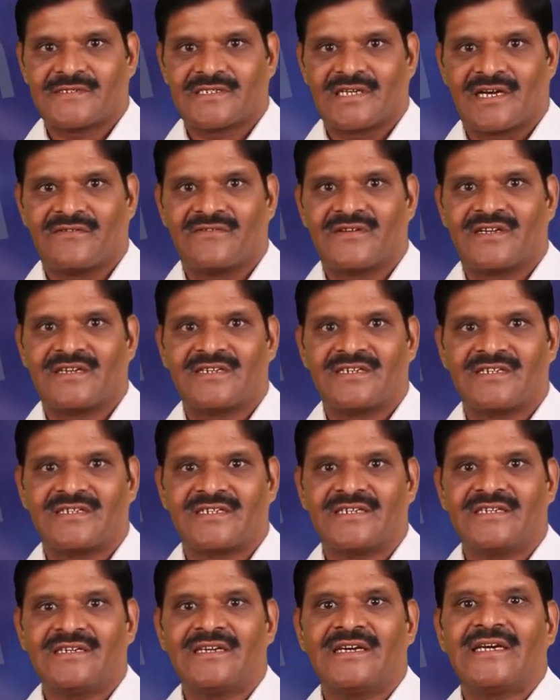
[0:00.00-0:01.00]

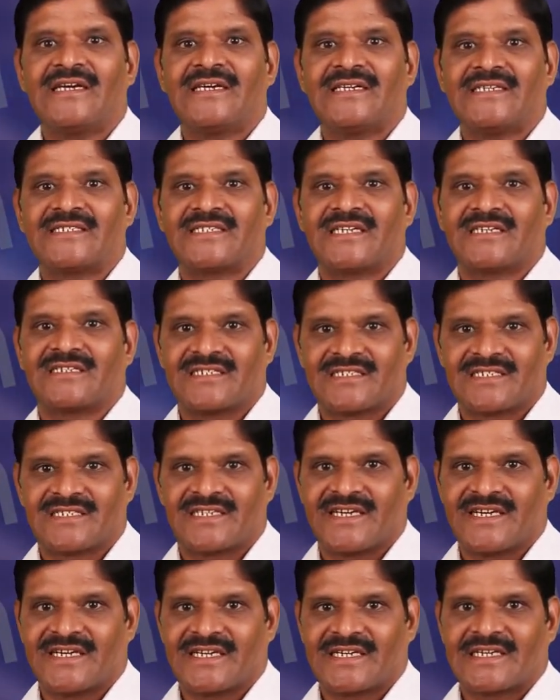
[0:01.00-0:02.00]
sovereignty is at
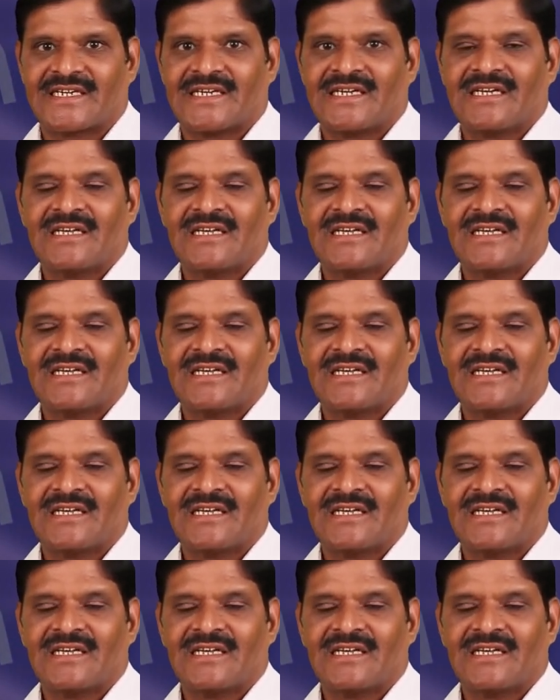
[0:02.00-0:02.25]
stake.